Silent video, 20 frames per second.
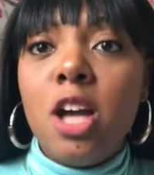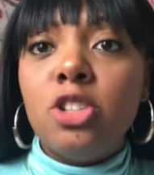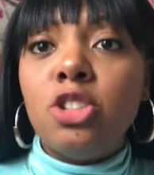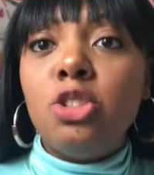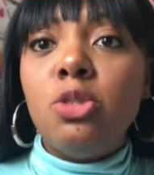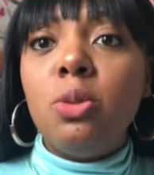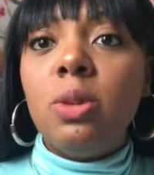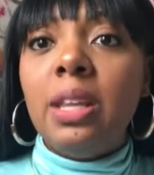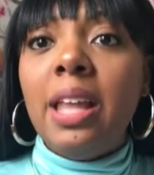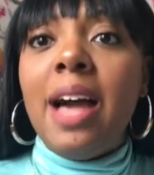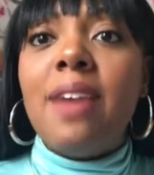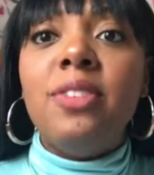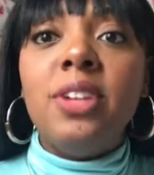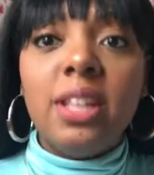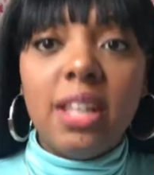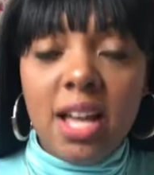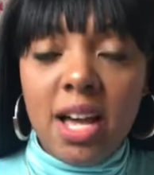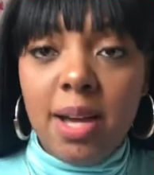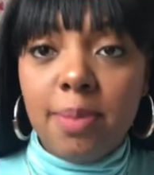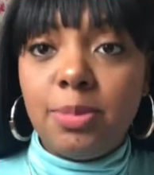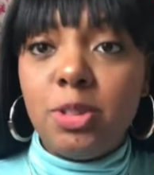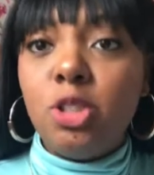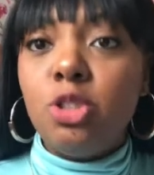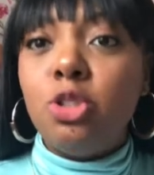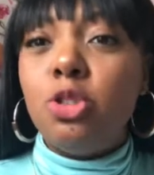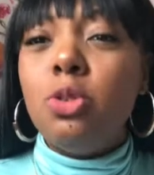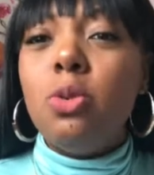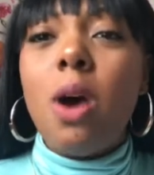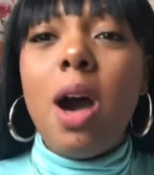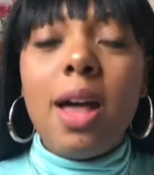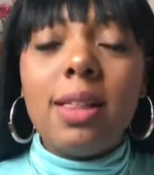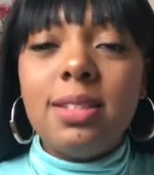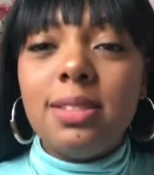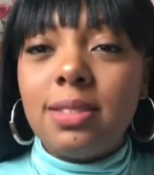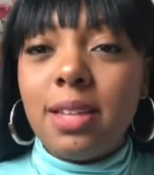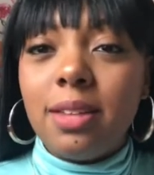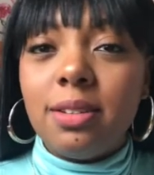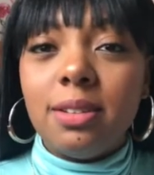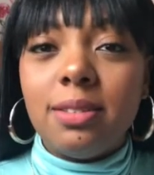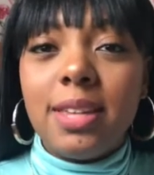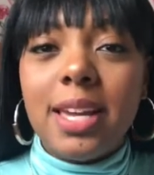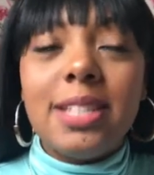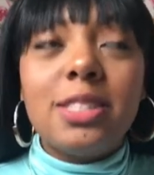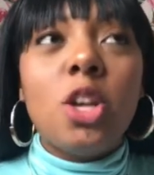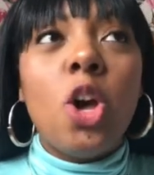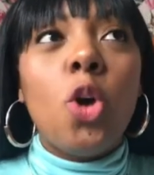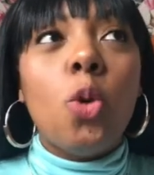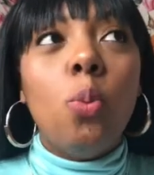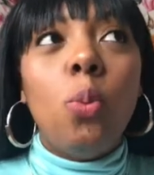to level up, to do all these other things.